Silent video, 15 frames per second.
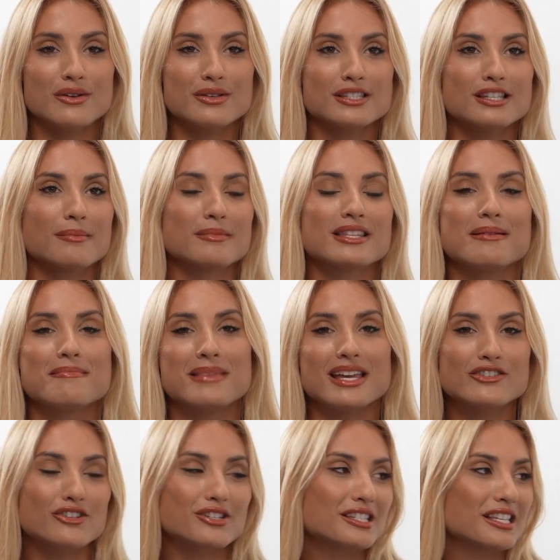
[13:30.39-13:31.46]
though some of them may
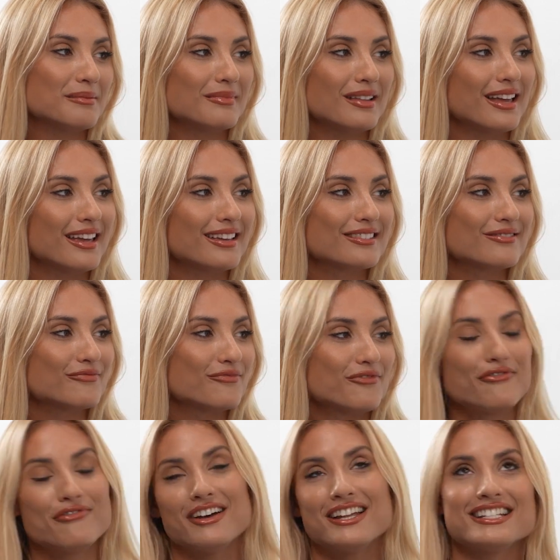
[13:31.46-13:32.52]
just seem like
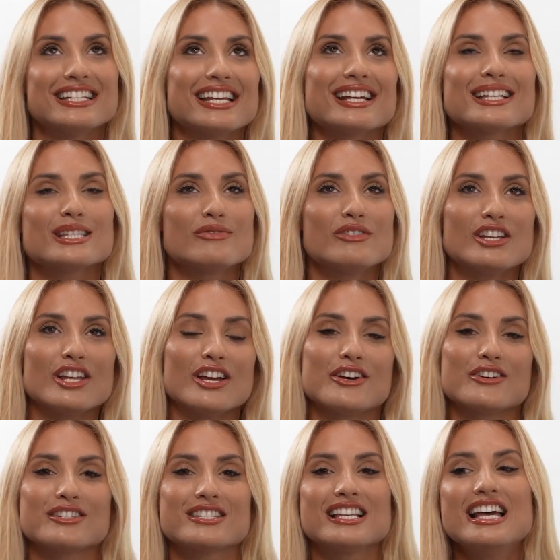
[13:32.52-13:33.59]
fun dance
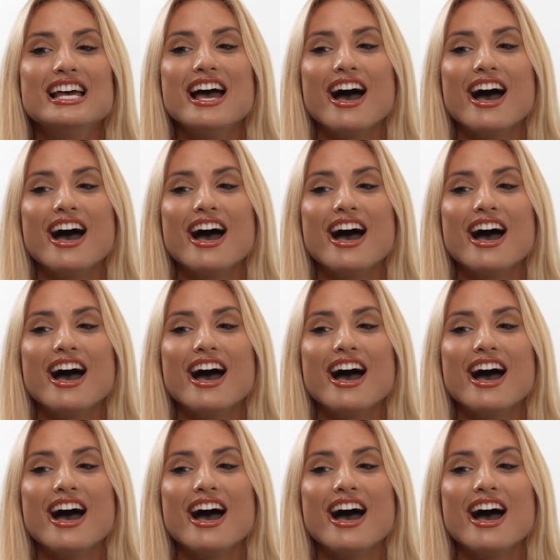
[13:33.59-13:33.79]
videos,